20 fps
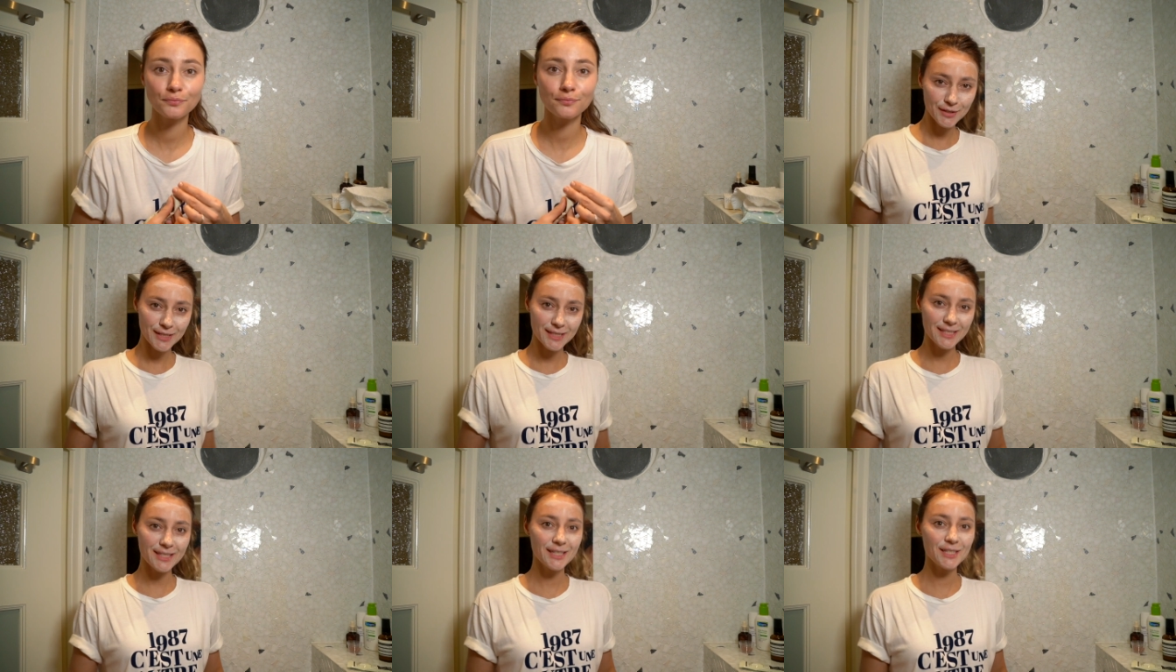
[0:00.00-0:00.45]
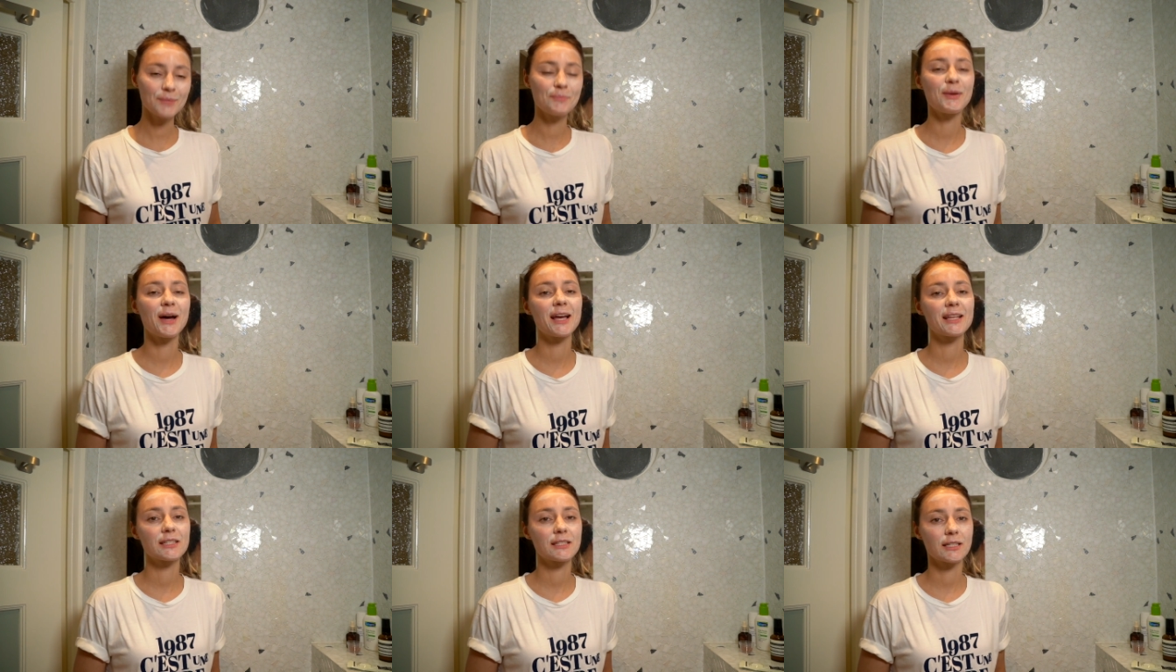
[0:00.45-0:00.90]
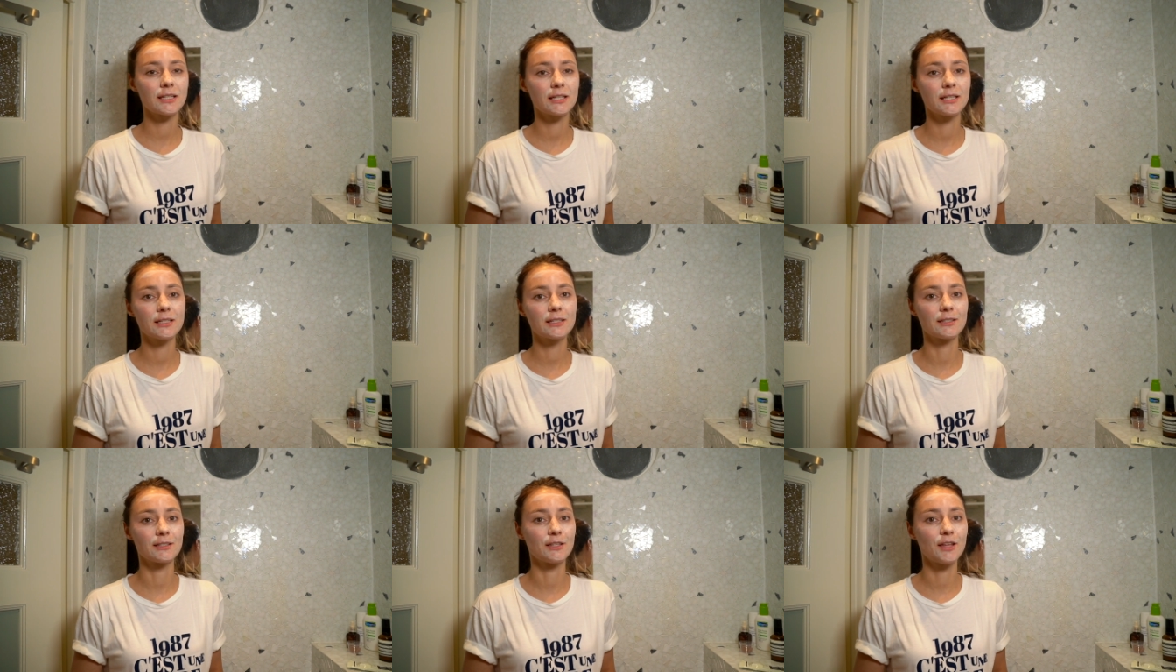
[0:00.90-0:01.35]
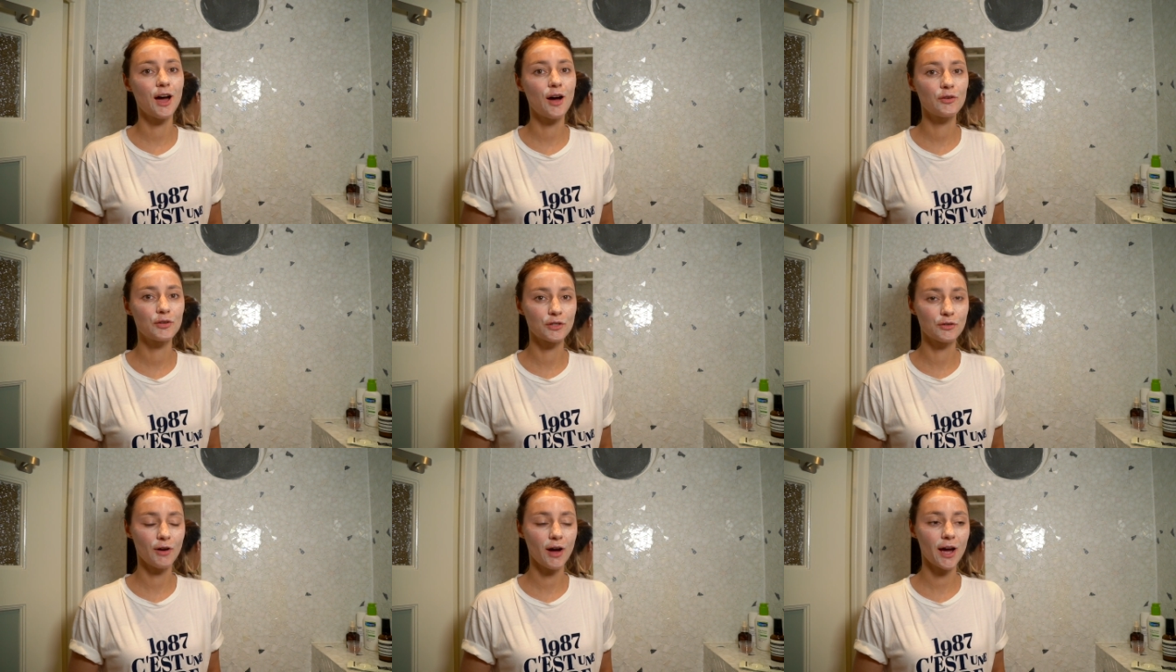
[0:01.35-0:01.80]
You can see the mask is
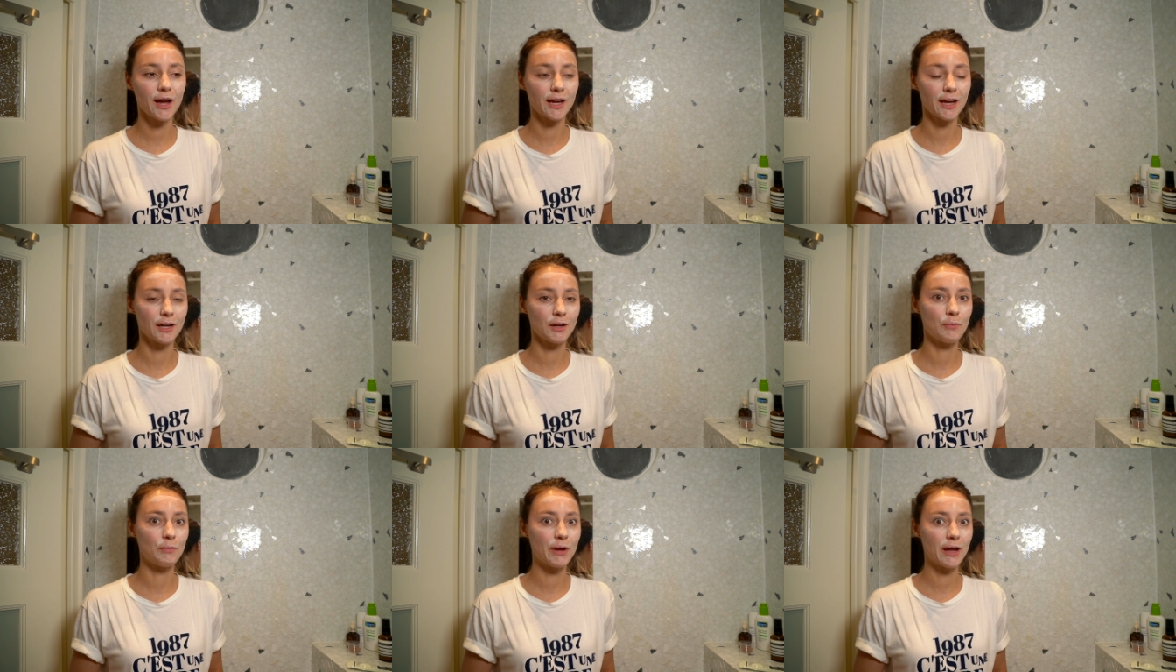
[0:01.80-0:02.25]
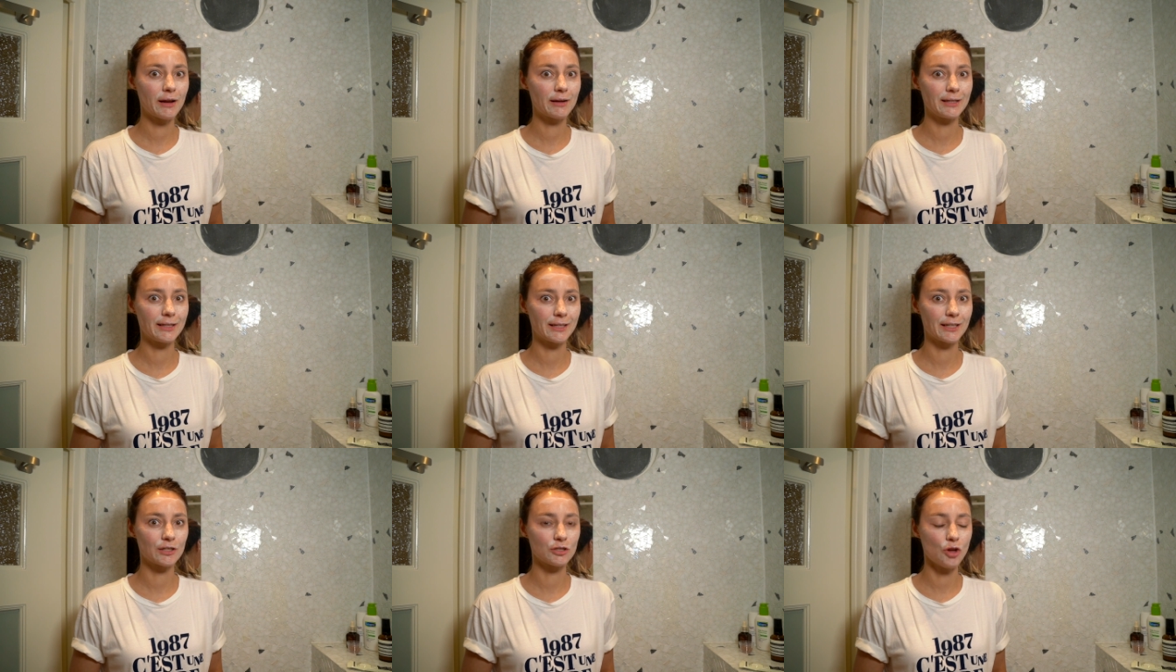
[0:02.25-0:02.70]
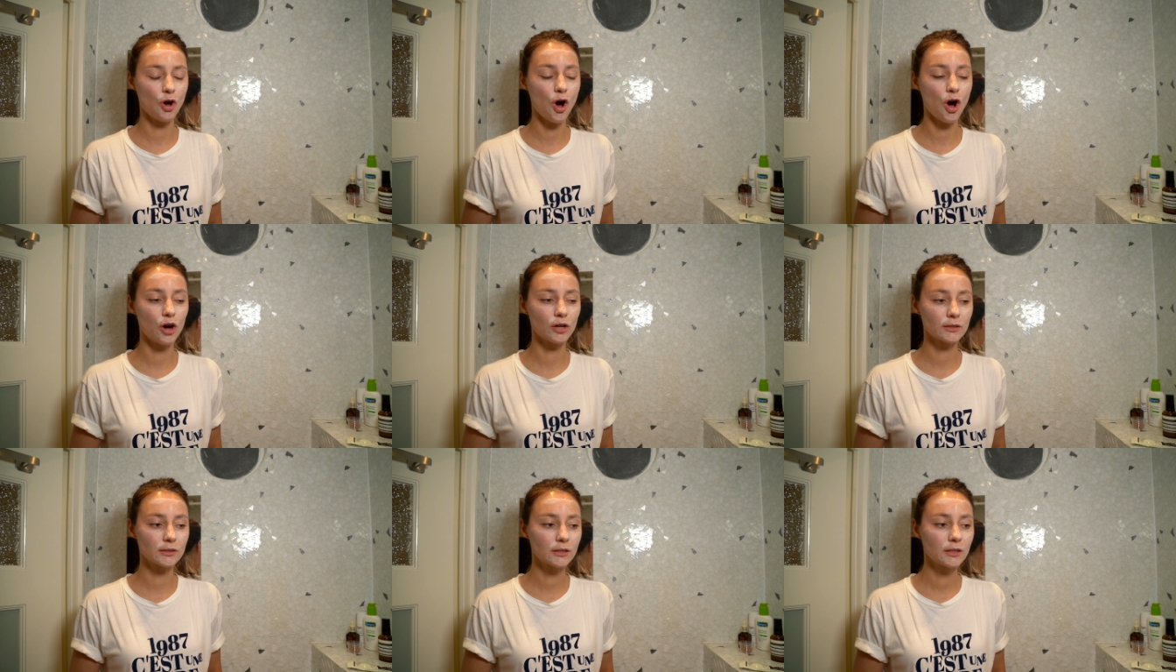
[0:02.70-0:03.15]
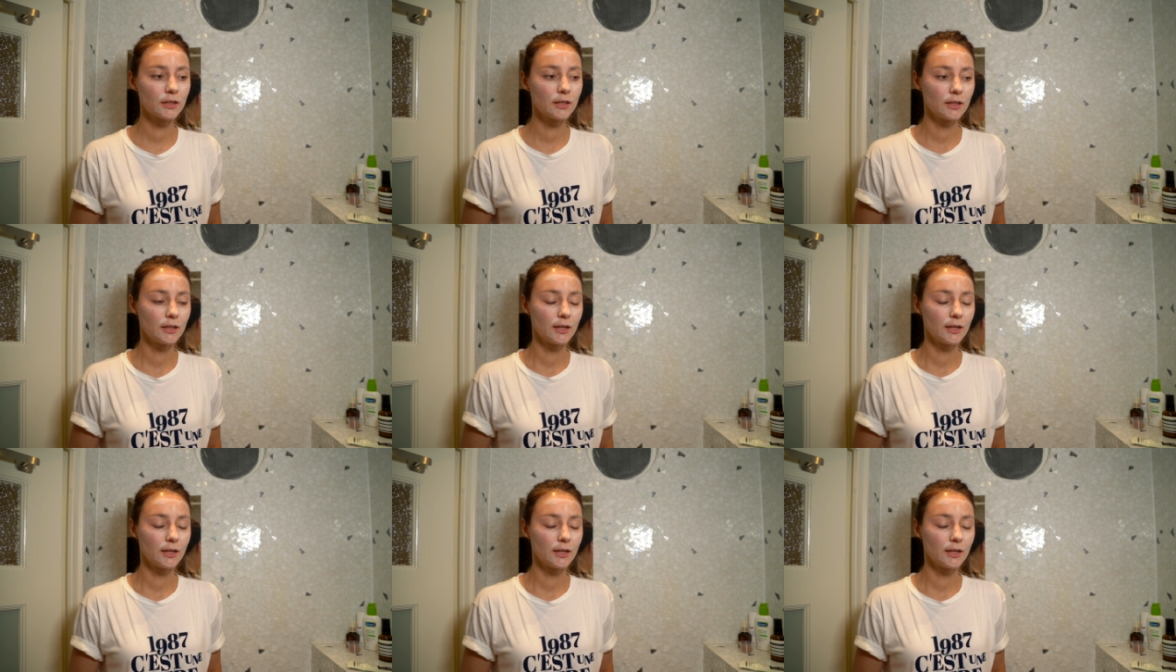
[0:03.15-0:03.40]
now dry and I barely can talk.